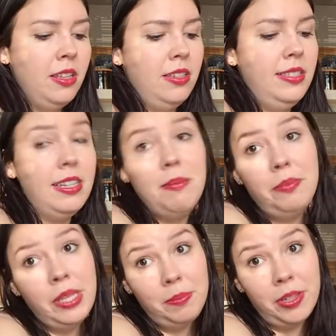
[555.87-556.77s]
Some
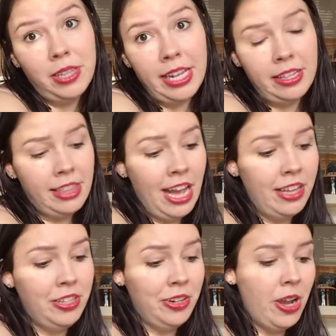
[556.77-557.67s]
people like
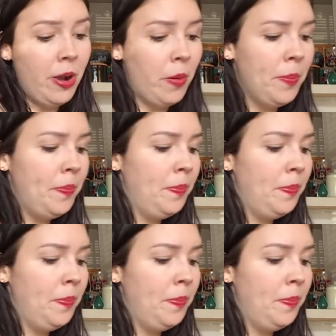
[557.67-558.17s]
that, you know.